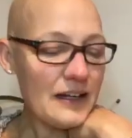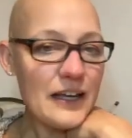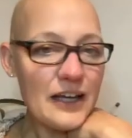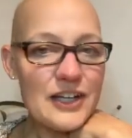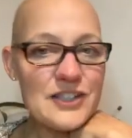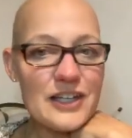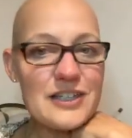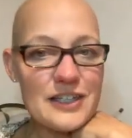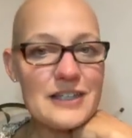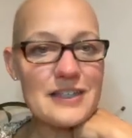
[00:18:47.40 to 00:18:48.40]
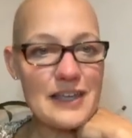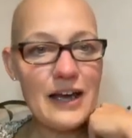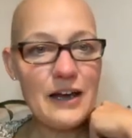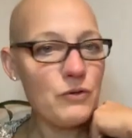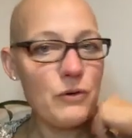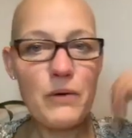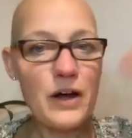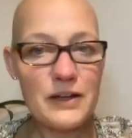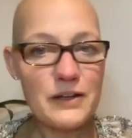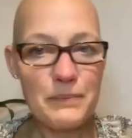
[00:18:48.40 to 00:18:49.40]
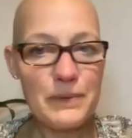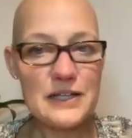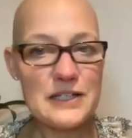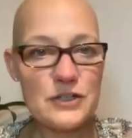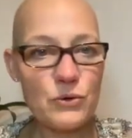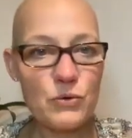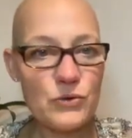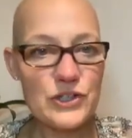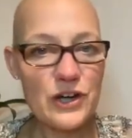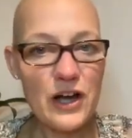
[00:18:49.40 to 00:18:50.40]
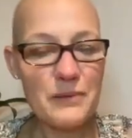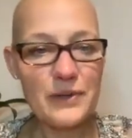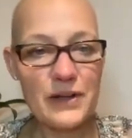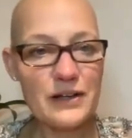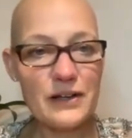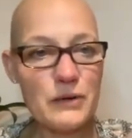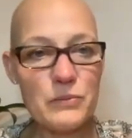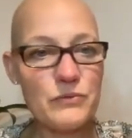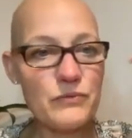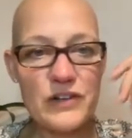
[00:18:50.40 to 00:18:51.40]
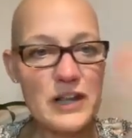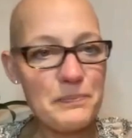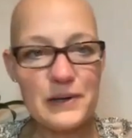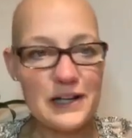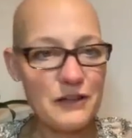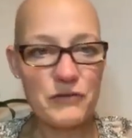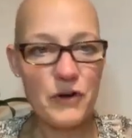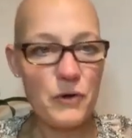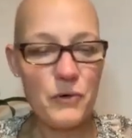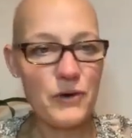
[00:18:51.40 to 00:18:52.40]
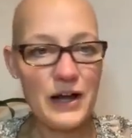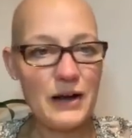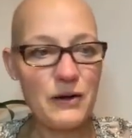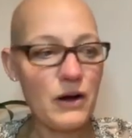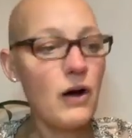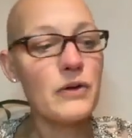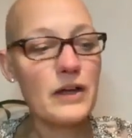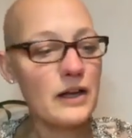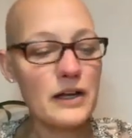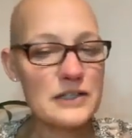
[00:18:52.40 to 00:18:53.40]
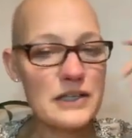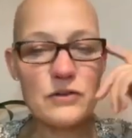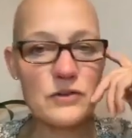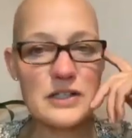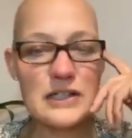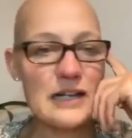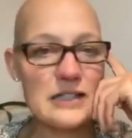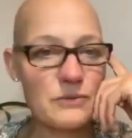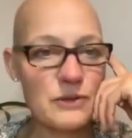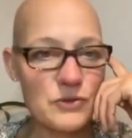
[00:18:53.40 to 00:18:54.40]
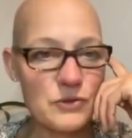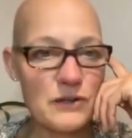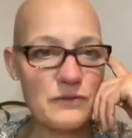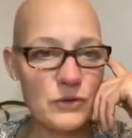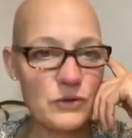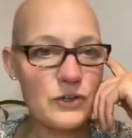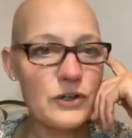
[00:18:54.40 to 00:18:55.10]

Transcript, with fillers: like because i discount my abilities all the time like i will flippantly throw out oh yeah and i sailed across the atlantic when i was 24